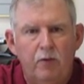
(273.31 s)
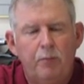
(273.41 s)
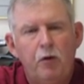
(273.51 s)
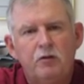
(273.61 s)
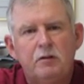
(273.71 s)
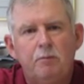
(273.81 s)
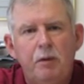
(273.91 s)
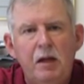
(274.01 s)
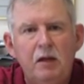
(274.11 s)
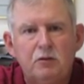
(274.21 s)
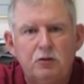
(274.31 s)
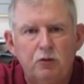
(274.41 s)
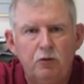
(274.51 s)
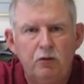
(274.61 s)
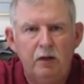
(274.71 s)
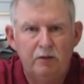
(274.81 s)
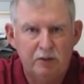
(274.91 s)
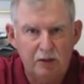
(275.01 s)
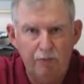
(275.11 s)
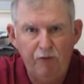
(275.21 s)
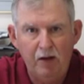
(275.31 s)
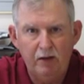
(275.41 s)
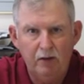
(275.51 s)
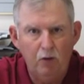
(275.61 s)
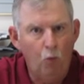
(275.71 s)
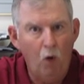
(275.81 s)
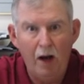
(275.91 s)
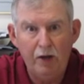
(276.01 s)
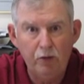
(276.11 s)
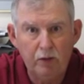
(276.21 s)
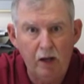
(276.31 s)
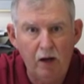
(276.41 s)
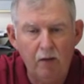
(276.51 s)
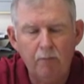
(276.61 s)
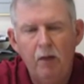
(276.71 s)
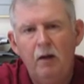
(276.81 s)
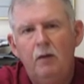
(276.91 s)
The person being sued is the defendant. Why do you care?